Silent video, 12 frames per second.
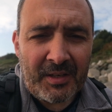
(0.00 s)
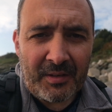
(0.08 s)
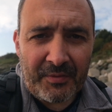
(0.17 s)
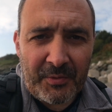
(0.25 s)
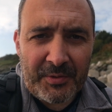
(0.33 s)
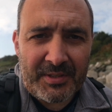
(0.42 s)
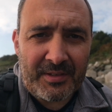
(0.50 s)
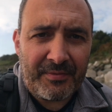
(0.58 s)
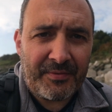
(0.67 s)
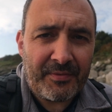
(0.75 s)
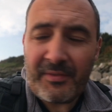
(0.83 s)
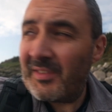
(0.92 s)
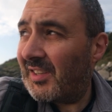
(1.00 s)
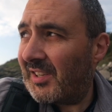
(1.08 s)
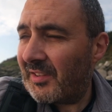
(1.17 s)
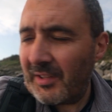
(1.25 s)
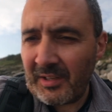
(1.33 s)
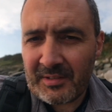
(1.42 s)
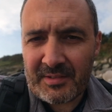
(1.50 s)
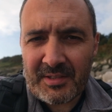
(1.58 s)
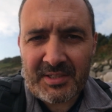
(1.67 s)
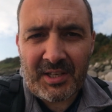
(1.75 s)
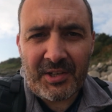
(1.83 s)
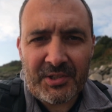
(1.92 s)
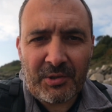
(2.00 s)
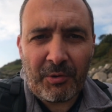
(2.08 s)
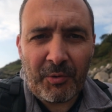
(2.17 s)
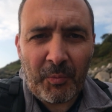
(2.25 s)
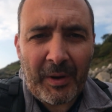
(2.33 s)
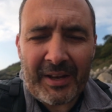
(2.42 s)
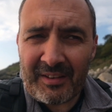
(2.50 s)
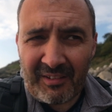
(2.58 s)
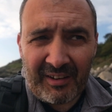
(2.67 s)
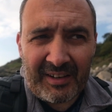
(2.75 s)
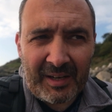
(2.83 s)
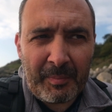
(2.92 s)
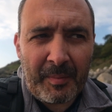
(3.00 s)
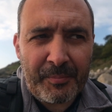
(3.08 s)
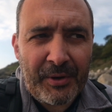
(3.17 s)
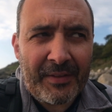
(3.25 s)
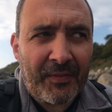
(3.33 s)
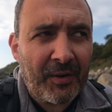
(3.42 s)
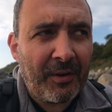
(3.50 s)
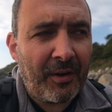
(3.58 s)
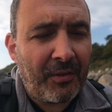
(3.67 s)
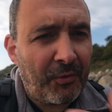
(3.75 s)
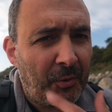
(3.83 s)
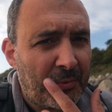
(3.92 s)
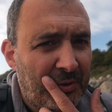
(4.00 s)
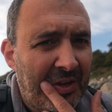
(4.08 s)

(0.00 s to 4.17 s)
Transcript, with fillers: Of course, if the sun has gone away, it got a little bit bright there and I thought I was